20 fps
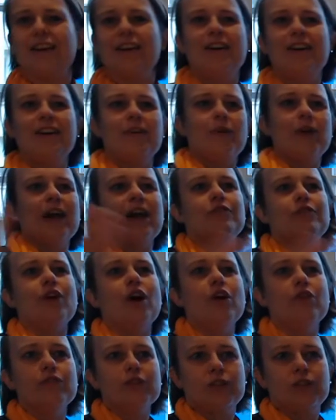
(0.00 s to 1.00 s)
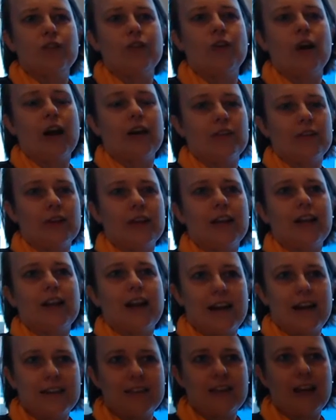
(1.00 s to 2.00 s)
We have over
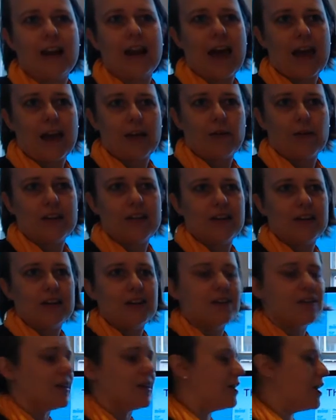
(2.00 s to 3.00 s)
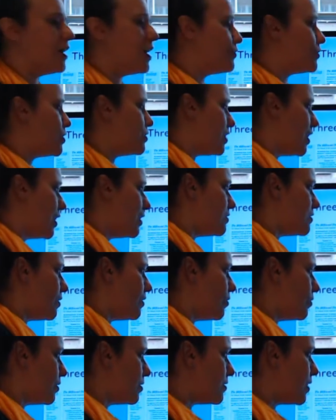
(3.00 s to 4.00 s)
290 languages, and you have to change that
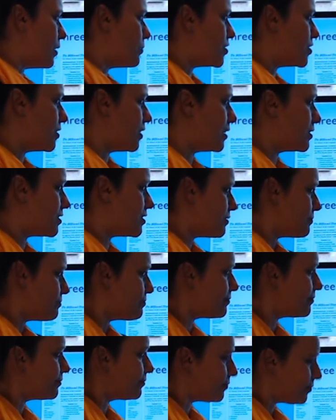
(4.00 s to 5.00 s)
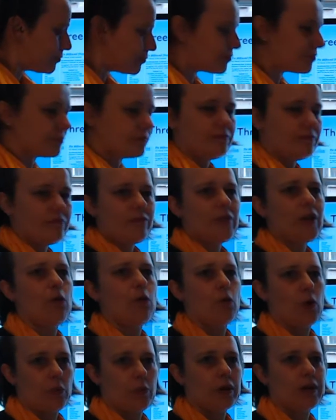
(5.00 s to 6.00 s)
all the time. So that's
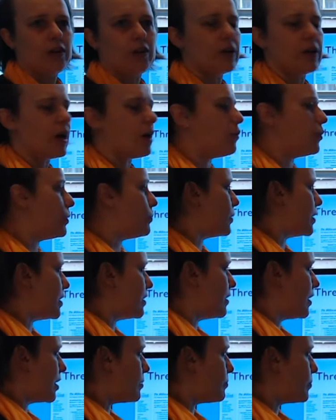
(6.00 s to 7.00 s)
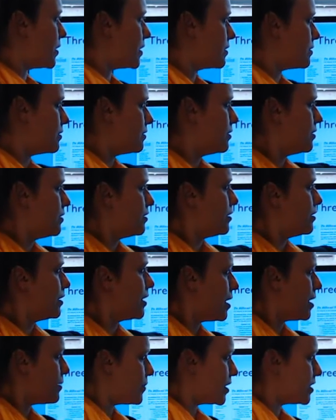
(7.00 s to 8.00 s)
what we do now with Wikidata. But the
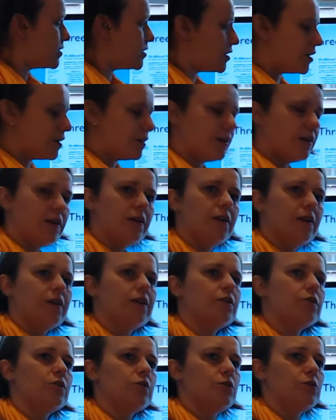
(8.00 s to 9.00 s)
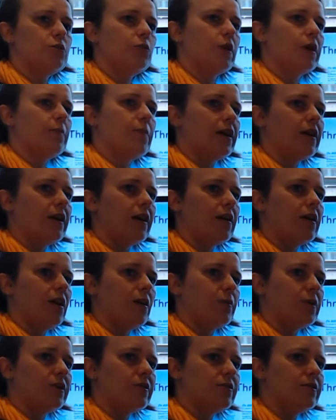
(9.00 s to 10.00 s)
image, Wikimedia
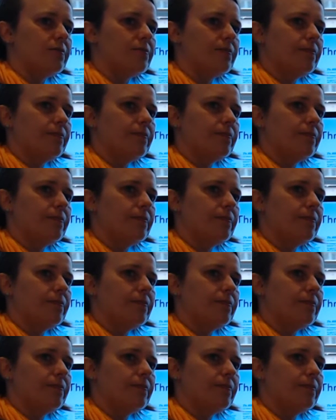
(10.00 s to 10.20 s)
Commons,